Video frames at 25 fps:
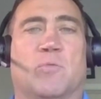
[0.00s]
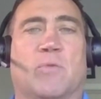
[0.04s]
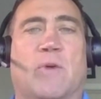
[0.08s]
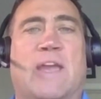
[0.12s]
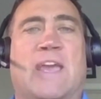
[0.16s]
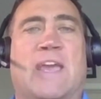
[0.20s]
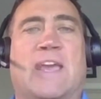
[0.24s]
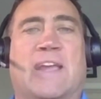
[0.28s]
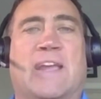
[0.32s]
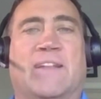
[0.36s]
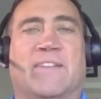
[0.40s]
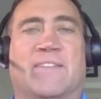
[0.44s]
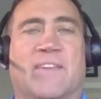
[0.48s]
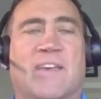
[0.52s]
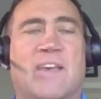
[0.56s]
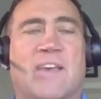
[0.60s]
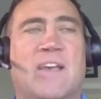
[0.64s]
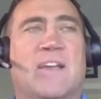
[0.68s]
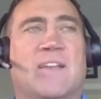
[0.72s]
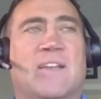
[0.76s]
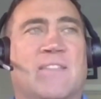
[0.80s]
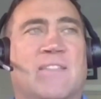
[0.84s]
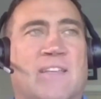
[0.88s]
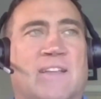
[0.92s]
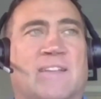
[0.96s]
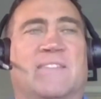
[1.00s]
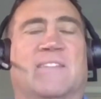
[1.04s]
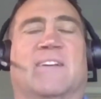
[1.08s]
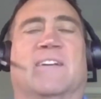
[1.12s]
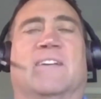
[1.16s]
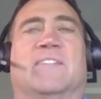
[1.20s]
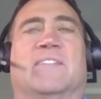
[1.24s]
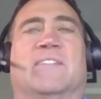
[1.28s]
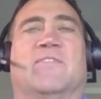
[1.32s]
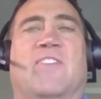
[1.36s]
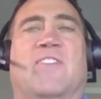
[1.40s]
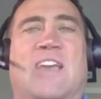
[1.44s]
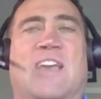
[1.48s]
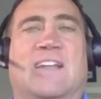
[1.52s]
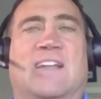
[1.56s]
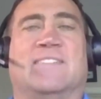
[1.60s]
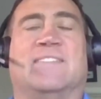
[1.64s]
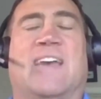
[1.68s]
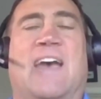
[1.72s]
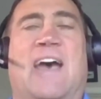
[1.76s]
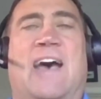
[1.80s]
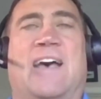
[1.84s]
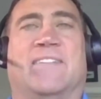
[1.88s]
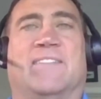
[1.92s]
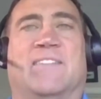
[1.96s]
reins that does
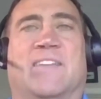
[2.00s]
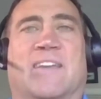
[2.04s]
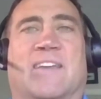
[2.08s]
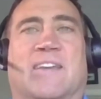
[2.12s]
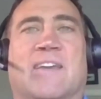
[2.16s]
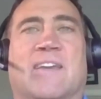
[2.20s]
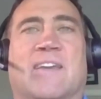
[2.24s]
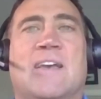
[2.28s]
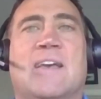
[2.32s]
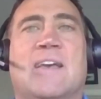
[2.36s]
fantastic.